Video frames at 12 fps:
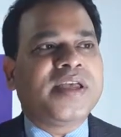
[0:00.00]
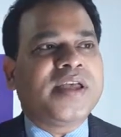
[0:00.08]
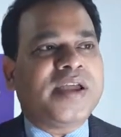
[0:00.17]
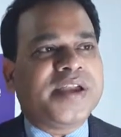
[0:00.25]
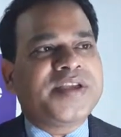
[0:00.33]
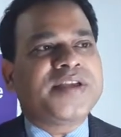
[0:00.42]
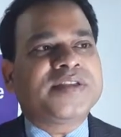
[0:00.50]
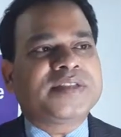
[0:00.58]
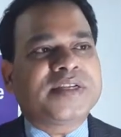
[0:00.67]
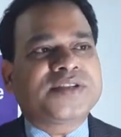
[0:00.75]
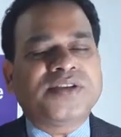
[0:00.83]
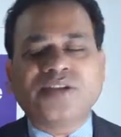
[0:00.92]
areas
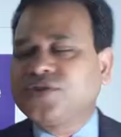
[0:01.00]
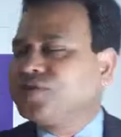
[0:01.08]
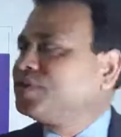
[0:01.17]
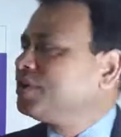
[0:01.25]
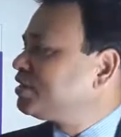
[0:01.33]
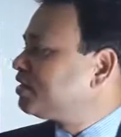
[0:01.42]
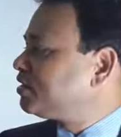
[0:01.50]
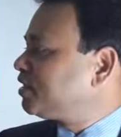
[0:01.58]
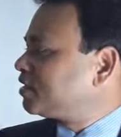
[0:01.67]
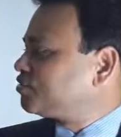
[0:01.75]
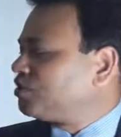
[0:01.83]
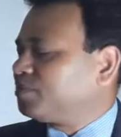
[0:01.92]
actually. So these are the
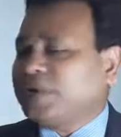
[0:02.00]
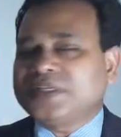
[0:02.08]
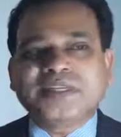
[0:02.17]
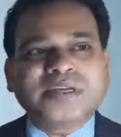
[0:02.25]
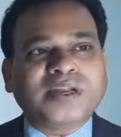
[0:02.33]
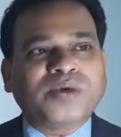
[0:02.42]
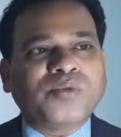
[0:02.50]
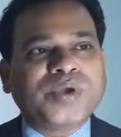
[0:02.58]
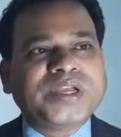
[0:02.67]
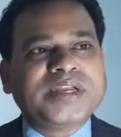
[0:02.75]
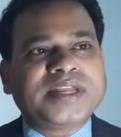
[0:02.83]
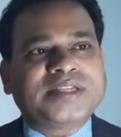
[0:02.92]
actually basically
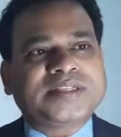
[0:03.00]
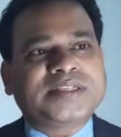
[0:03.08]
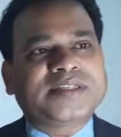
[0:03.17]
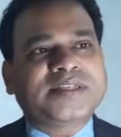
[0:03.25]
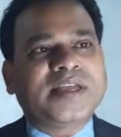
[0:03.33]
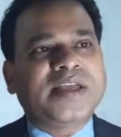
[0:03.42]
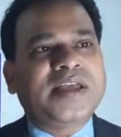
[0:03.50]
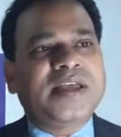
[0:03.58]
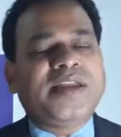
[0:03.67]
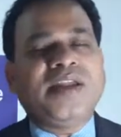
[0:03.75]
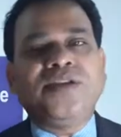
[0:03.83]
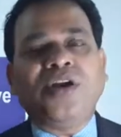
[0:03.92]
weaknesses.
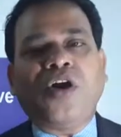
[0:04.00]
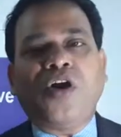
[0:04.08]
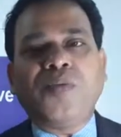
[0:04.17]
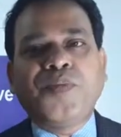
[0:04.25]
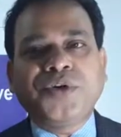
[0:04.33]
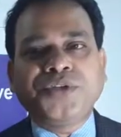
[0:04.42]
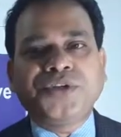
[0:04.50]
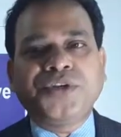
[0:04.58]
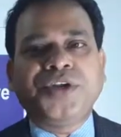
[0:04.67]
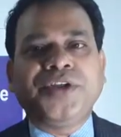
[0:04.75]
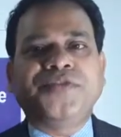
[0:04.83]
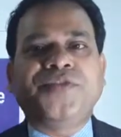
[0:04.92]
Now the
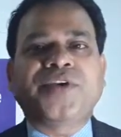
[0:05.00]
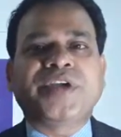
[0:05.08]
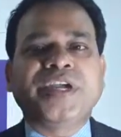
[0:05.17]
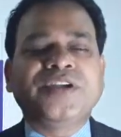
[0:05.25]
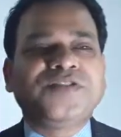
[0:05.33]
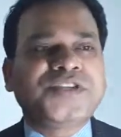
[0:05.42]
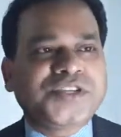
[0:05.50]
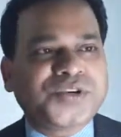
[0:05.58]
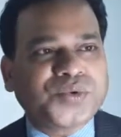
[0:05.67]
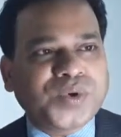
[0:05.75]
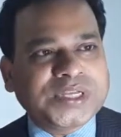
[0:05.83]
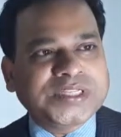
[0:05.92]
opportunity for
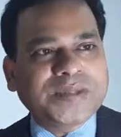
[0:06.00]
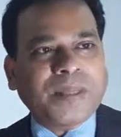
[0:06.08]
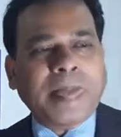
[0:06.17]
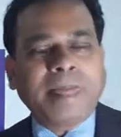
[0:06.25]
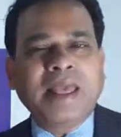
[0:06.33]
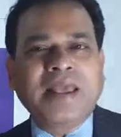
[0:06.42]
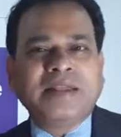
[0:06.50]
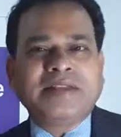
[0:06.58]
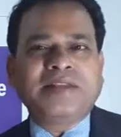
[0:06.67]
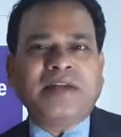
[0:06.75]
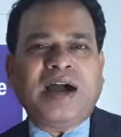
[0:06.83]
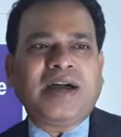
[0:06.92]
Kingfisher was
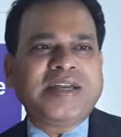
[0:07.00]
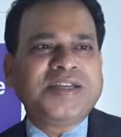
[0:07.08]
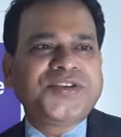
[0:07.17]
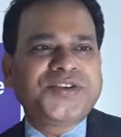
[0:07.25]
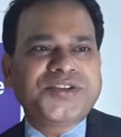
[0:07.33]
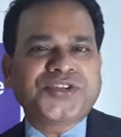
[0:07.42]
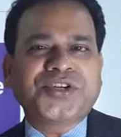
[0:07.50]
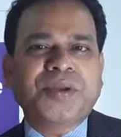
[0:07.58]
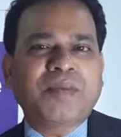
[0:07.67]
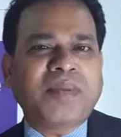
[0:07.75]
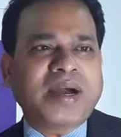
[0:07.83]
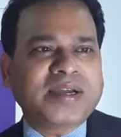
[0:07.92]
the international
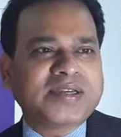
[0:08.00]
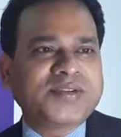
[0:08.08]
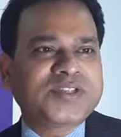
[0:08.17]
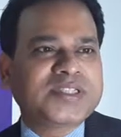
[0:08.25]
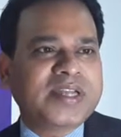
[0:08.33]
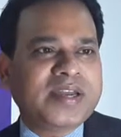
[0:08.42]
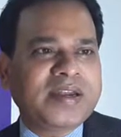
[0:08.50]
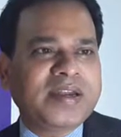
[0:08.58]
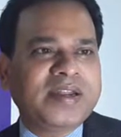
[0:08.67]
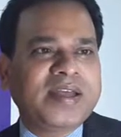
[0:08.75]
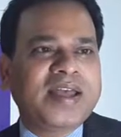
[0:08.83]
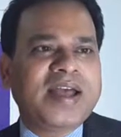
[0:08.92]
market was there,
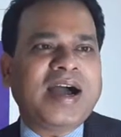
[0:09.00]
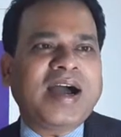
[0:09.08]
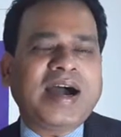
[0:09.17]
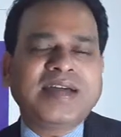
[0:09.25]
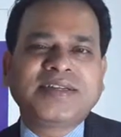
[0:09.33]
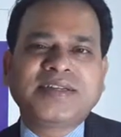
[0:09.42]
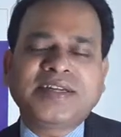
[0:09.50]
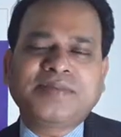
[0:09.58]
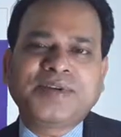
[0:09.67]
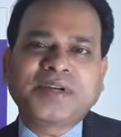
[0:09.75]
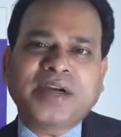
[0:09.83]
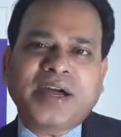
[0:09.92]

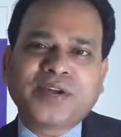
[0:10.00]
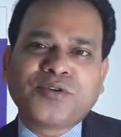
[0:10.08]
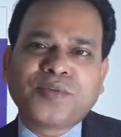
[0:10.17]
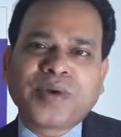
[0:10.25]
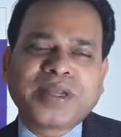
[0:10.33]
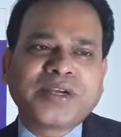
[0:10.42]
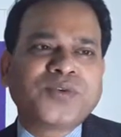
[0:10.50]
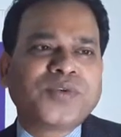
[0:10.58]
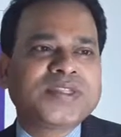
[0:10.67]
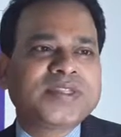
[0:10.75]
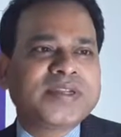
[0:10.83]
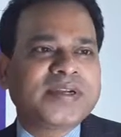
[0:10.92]
untapped cargo market
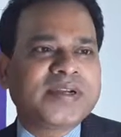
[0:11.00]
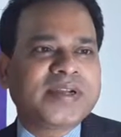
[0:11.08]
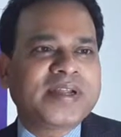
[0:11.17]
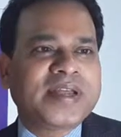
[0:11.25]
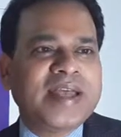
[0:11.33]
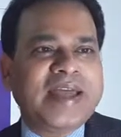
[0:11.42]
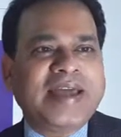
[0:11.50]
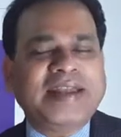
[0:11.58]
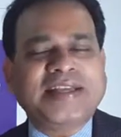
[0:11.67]
was there, and